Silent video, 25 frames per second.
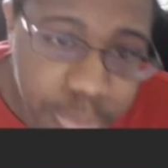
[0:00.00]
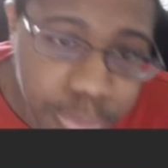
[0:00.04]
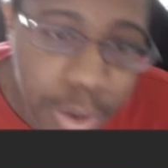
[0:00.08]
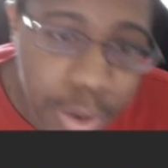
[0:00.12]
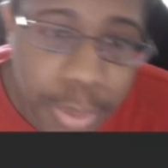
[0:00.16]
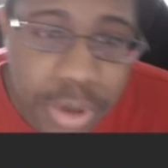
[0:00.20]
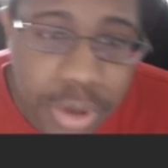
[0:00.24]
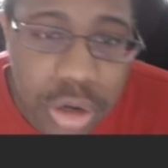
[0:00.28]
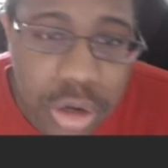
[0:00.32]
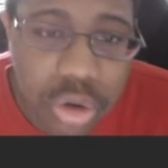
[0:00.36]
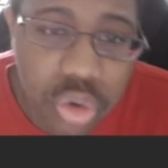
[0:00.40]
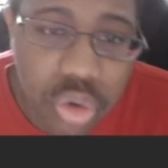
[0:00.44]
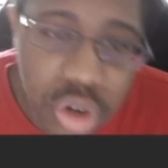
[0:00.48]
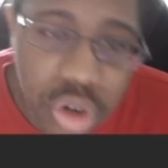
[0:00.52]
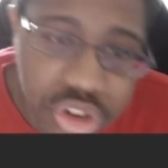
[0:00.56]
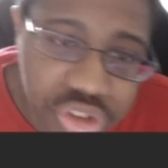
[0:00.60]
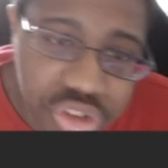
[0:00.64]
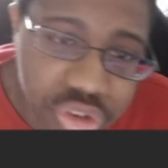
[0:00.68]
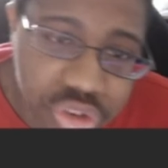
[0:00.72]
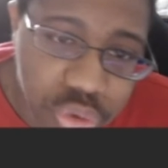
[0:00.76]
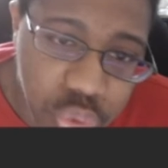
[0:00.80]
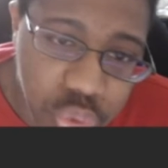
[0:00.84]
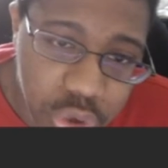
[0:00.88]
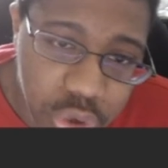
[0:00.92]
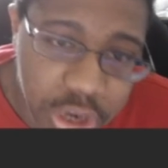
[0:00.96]
Republican
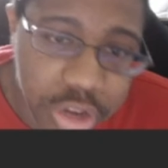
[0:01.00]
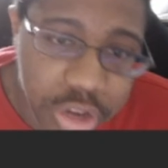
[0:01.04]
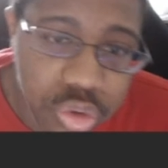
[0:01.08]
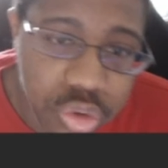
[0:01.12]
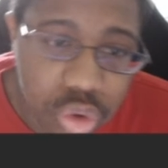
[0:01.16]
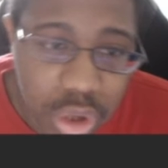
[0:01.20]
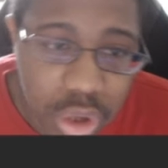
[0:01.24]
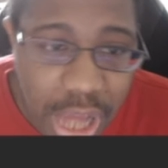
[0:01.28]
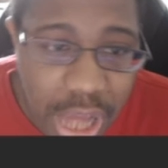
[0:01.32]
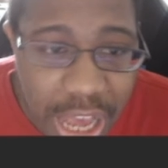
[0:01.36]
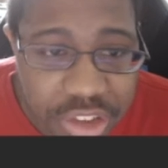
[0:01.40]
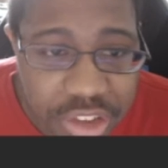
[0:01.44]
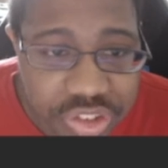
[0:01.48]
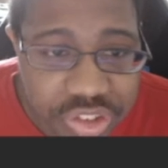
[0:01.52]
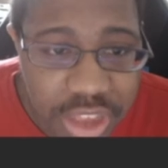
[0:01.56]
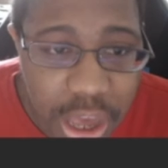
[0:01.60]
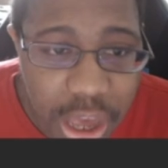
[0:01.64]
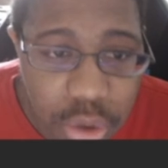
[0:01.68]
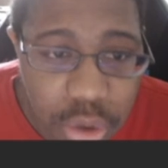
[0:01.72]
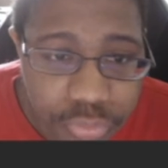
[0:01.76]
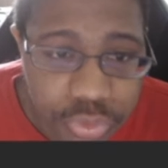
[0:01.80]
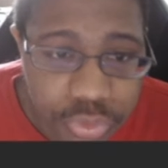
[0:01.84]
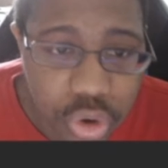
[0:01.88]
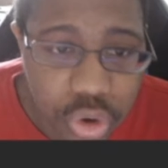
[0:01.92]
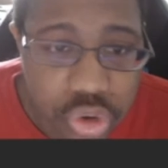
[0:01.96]
critics lashed
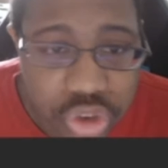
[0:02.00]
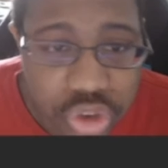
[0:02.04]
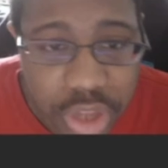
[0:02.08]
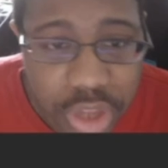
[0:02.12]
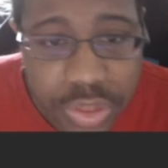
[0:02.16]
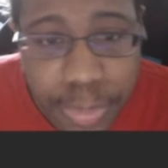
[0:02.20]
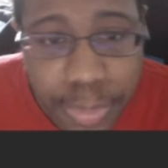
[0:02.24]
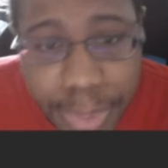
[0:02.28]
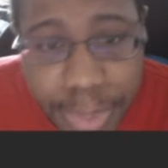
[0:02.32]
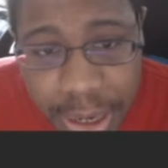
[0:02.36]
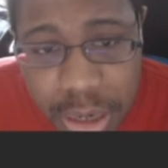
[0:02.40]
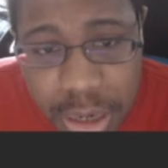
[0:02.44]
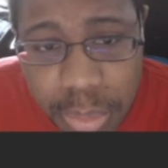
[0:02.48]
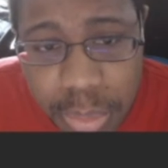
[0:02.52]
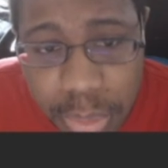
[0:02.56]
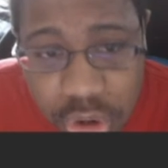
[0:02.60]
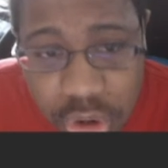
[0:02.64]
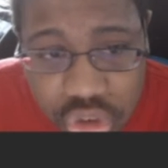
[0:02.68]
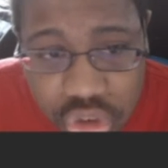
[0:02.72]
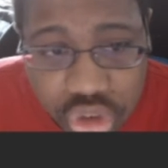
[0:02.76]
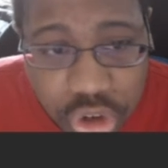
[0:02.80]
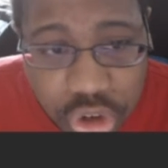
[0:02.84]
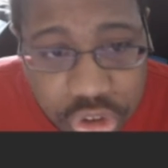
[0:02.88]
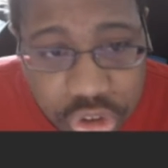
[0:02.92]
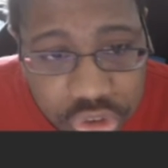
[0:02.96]
out fierce at the Biden
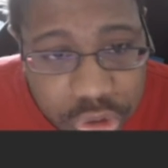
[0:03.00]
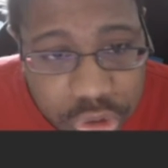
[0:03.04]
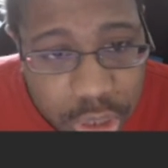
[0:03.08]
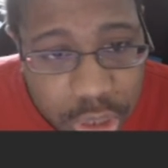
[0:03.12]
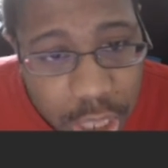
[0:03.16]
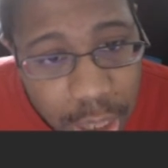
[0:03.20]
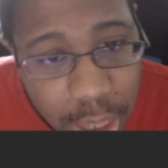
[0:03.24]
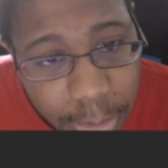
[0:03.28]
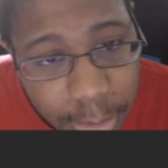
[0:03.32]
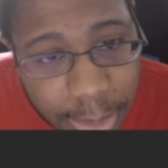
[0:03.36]
administration,